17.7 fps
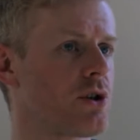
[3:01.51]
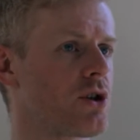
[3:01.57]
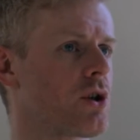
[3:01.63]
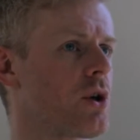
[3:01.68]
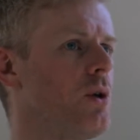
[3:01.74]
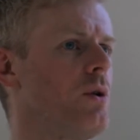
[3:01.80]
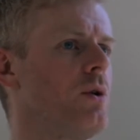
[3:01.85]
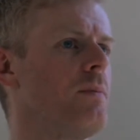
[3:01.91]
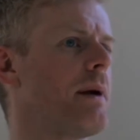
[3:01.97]

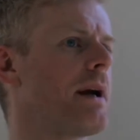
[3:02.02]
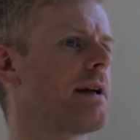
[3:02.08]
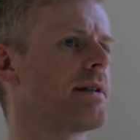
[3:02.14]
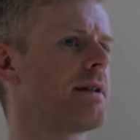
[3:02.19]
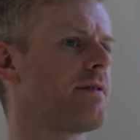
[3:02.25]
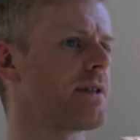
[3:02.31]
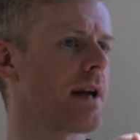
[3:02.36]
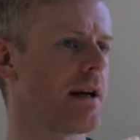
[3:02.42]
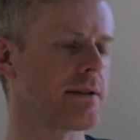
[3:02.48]
school because
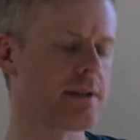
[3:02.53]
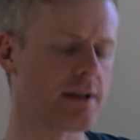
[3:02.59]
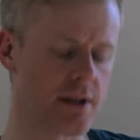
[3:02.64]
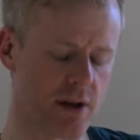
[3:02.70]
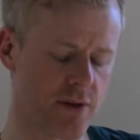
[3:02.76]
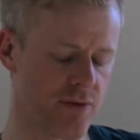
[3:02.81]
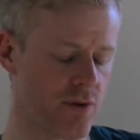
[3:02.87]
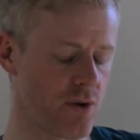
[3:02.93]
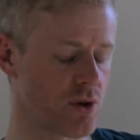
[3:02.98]
they started
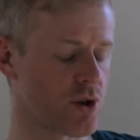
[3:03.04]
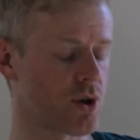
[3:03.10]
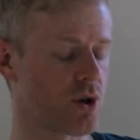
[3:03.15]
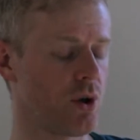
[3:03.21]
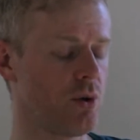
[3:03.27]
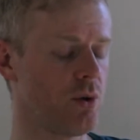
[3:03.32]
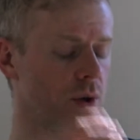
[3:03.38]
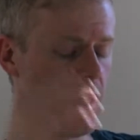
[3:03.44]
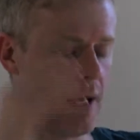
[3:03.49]
to refuse
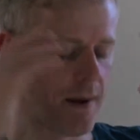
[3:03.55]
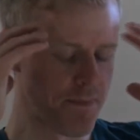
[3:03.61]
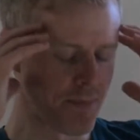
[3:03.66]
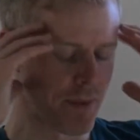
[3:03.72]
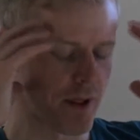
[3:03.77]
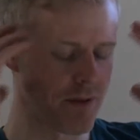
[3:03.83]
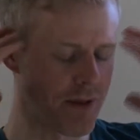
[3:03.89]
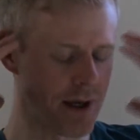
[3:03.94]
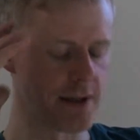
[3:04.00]
school,
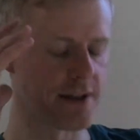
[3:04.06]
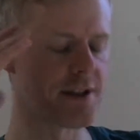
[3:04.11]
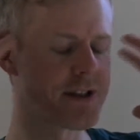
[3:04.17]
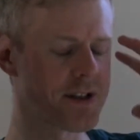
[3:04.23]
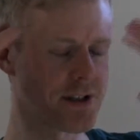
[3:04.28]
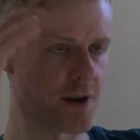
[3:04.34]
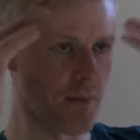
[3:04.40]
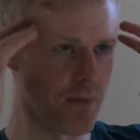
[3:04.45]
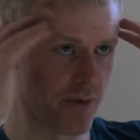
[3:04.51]
there is
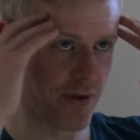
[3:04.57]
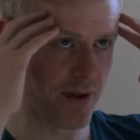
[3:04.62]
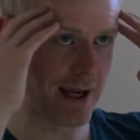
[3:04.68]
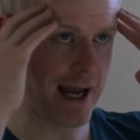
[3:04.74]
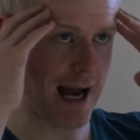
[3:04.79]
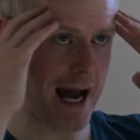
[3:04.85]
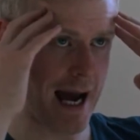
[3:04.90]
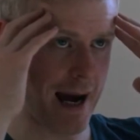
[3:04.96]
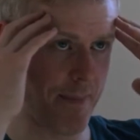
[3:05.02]
something
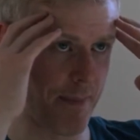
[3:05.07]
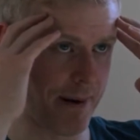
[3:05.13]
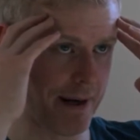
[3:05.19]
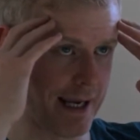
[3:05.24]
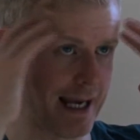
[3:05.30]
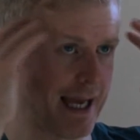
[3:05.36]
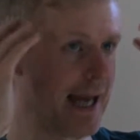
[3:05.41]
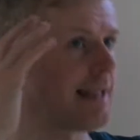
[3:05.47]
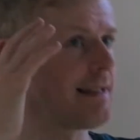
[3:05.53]

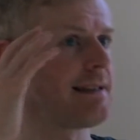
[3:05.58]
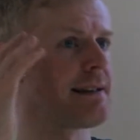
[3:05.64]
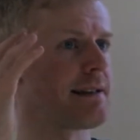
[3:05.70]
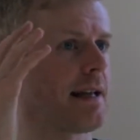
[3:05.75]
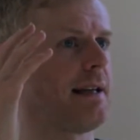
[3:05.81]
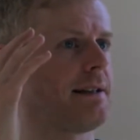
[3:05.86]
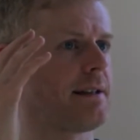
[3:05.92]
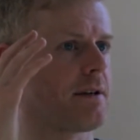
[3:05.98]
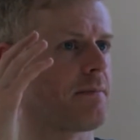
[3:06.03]
happening
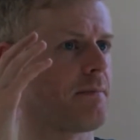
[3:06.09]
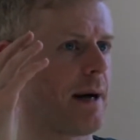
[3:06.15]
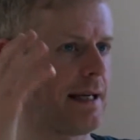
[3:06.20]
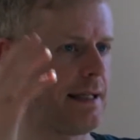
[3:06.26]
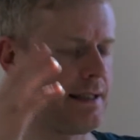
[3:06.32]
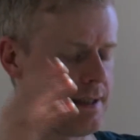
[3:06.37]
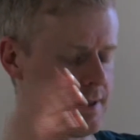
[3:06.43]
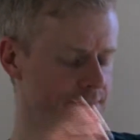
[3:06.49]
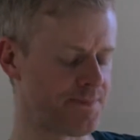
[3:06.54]
inside their
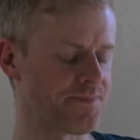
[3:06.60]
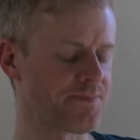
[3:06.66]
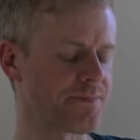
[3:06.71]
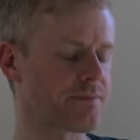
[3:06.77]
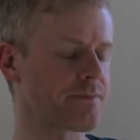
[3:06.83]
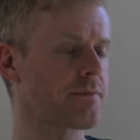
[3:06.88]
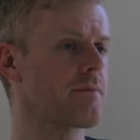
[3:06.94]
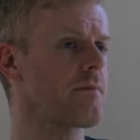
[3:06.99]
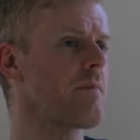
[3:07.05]
mind.
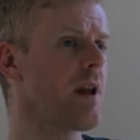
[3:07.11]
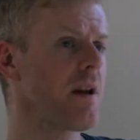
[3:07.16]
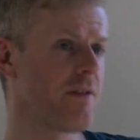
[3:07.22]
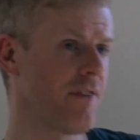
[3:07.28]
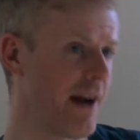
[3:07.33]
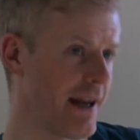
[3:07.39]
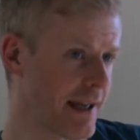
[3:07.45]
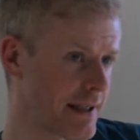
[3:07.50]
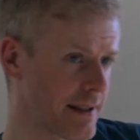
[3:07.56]

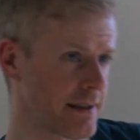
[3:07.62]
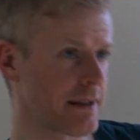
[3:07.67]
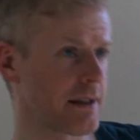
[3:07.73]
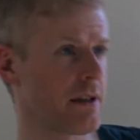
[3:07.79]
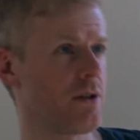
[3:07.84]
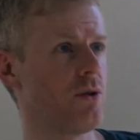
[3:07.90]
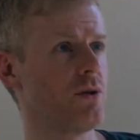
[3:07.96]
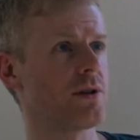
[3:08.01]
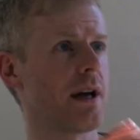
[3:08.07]
If I can
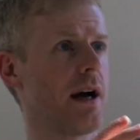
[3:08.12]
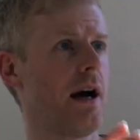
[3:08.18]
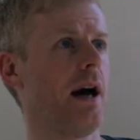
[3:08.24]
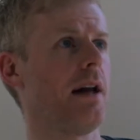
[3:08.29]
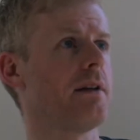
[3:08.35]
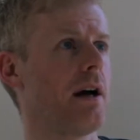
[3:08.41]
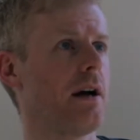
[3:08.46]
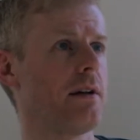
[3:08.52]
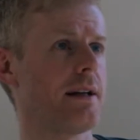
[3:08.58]
use a
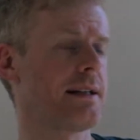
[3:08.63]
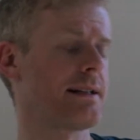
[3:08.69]
little